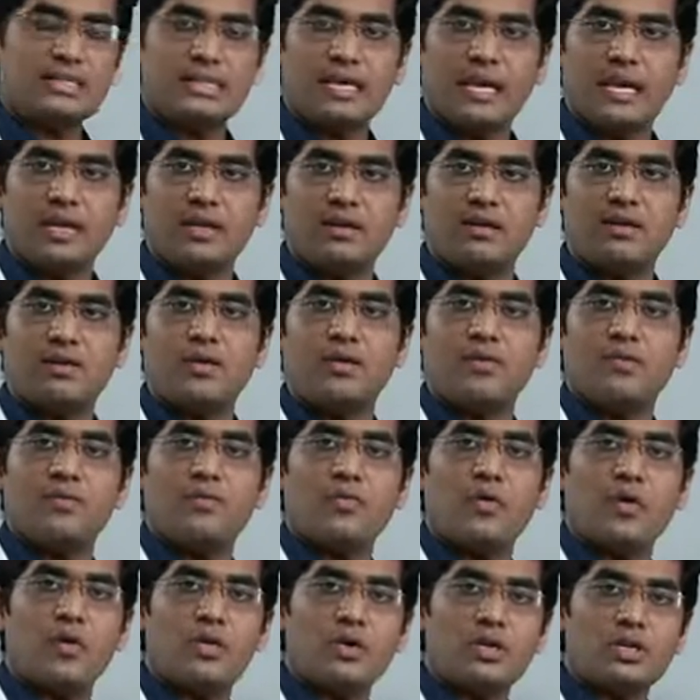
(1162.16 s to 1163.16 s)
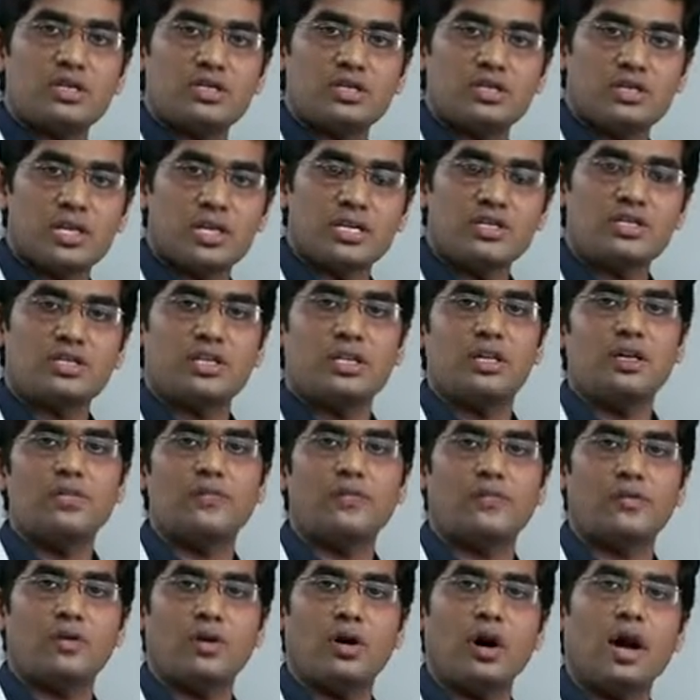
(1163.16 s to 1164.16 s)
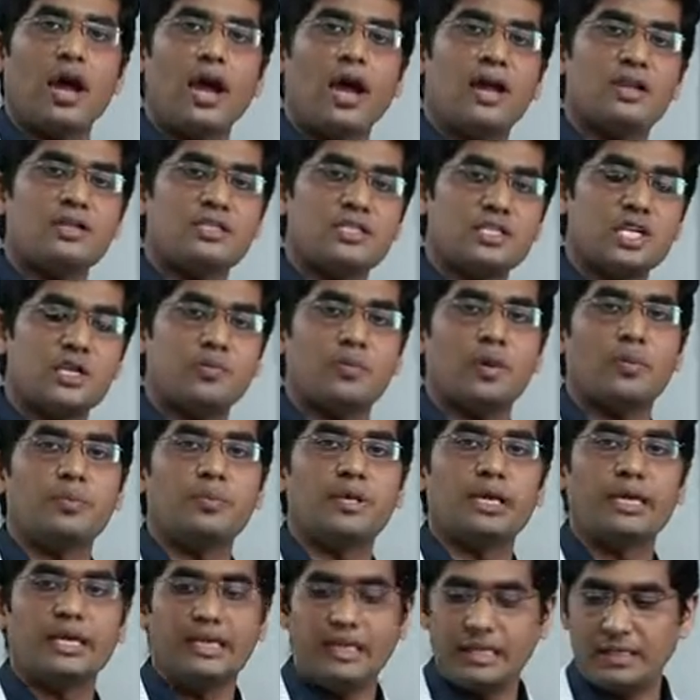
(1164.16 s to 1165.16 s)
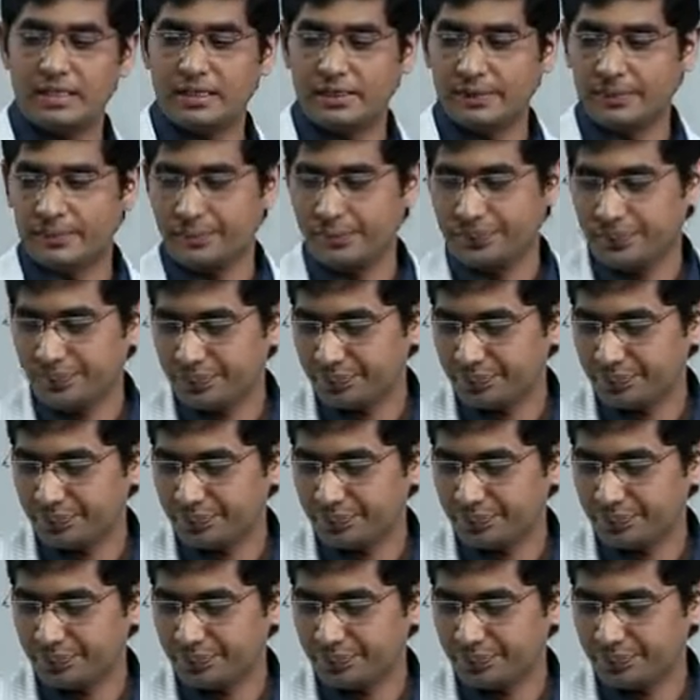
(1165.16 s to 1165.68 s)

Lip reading: scan for structural and shape of the kidney.